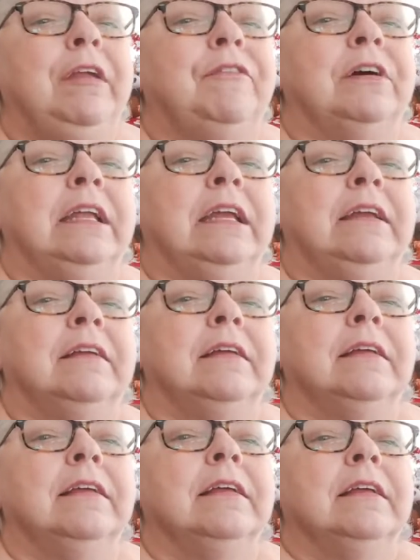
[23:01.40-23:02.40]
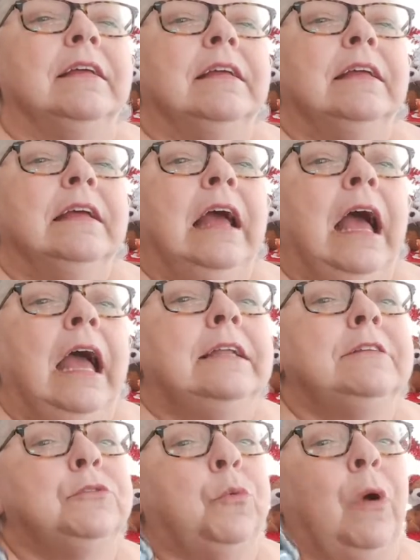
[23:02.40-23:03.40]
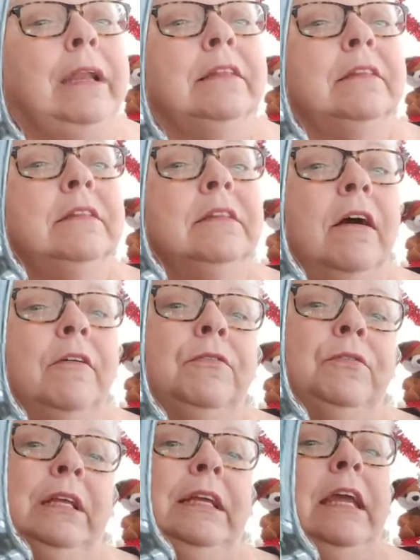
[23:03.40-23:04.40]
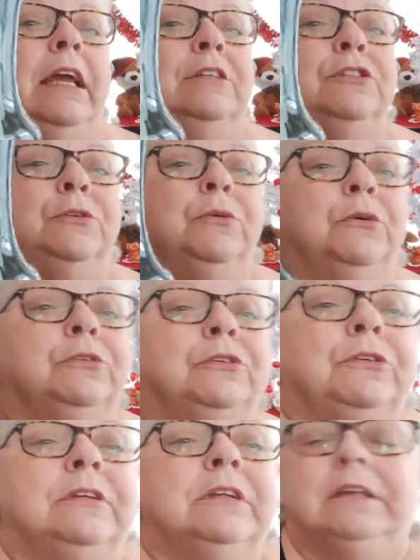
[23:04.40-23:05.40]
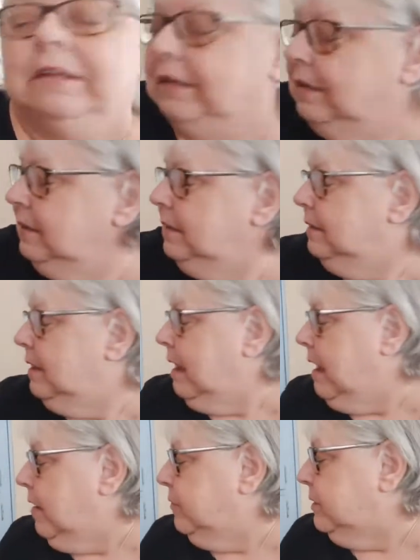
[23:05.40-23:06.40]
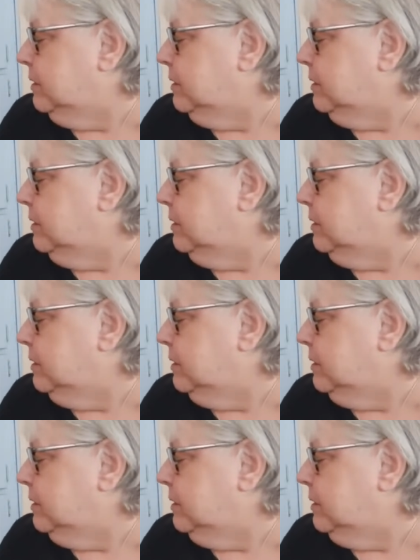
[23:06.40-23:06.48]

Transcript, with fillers: funny. It is quite a lovely cashew holder, I have to